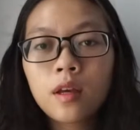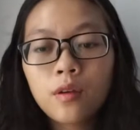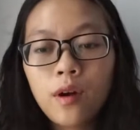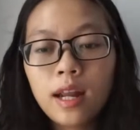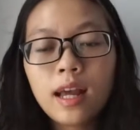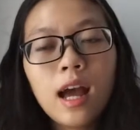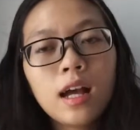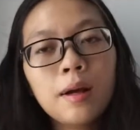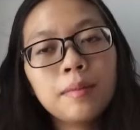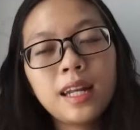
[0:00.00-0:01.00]
Credit card
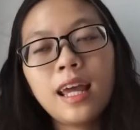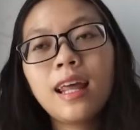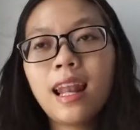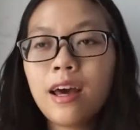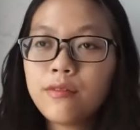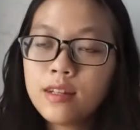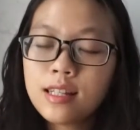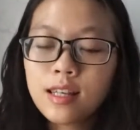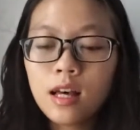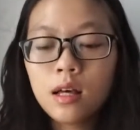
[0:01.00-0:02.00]
company like
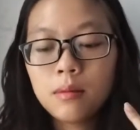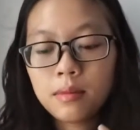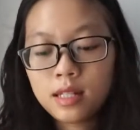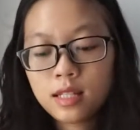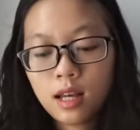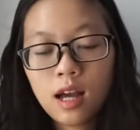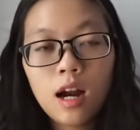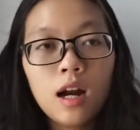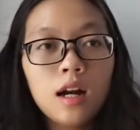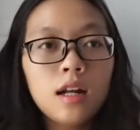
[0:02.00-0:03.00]
Visa,
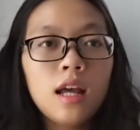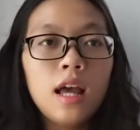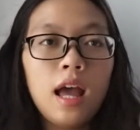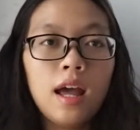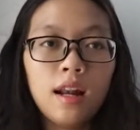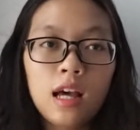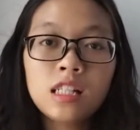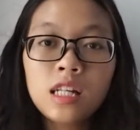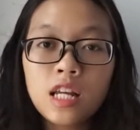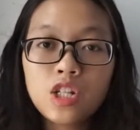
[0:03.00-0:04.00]
MasterCard, and
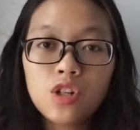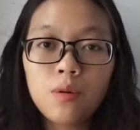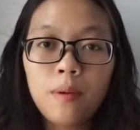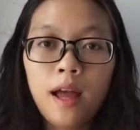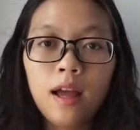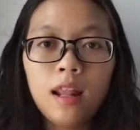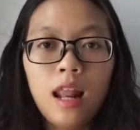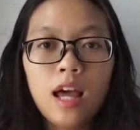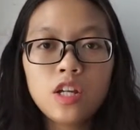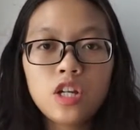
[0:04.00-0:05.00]
large national bank
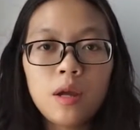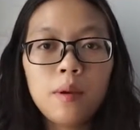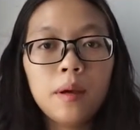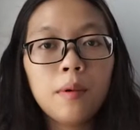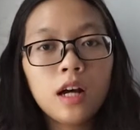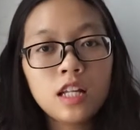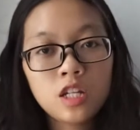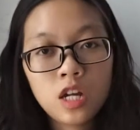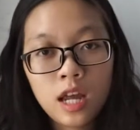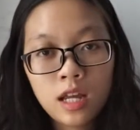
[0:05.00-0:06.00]
like JP Morgan
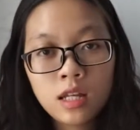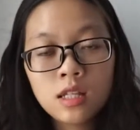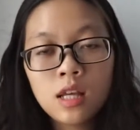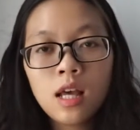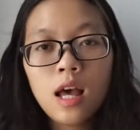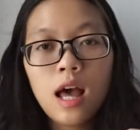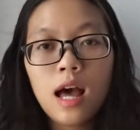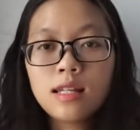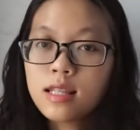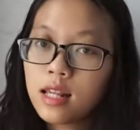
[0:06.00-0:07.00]
Chase,
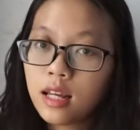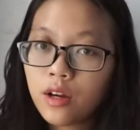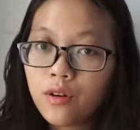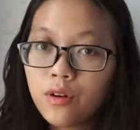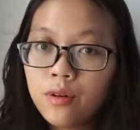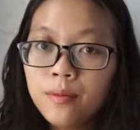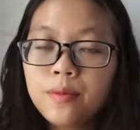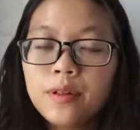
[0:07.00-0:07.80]
Citigroup.